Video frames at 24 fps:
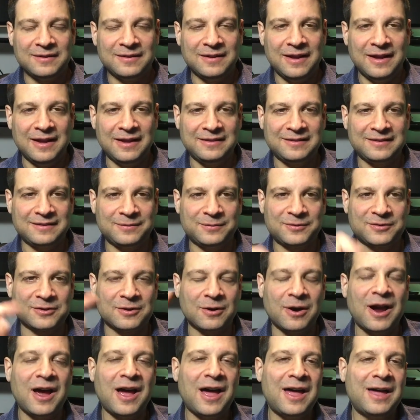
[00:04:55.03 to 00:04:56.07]
Hit
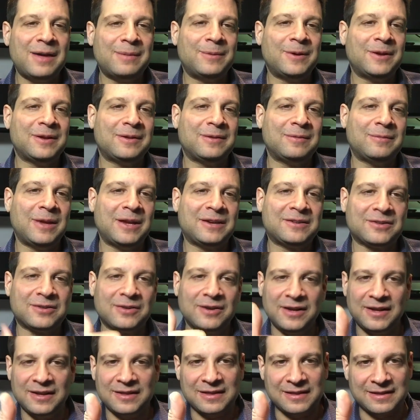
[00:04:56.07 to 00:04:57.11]
subscribe and make
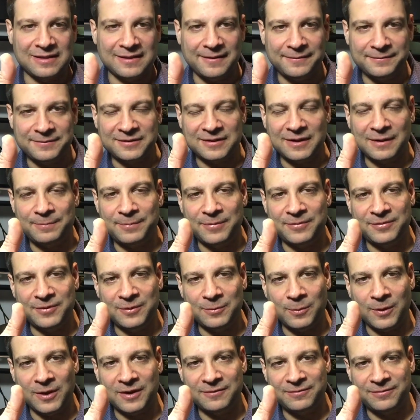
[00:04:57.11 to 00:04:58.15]
sure to hit the thumbs up if
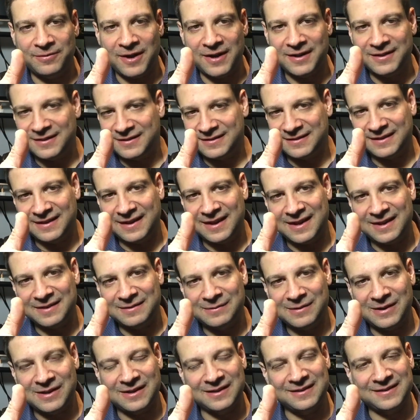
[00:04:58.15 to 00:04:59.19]
you want to find this
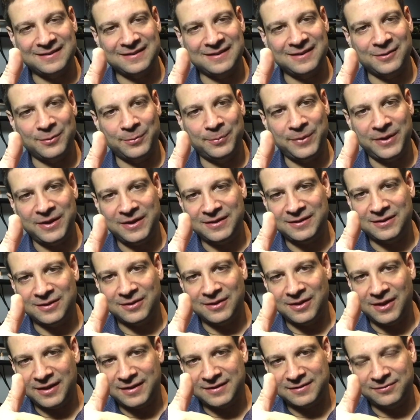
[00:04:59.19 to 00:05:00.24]
again, because it'll be in your
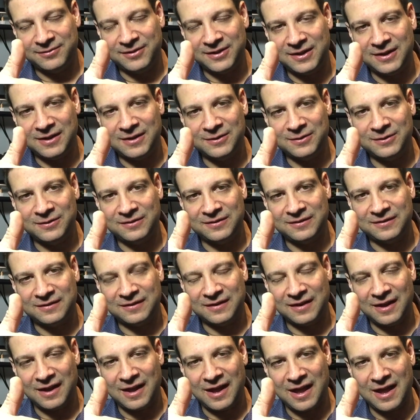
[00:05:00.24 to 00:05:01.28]
liked
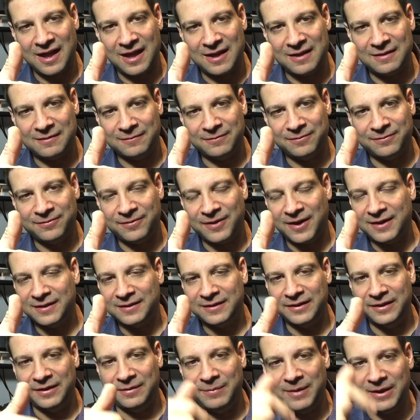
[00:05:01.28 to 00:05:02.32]
videos. And
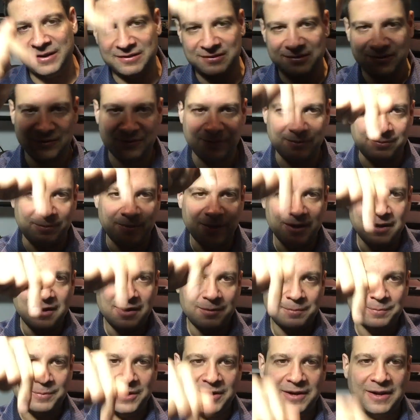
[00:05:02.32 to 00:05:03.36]
finally, make sure to
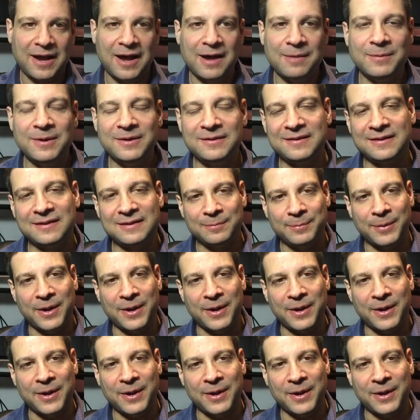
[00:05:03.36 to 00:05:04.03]
bring comments at the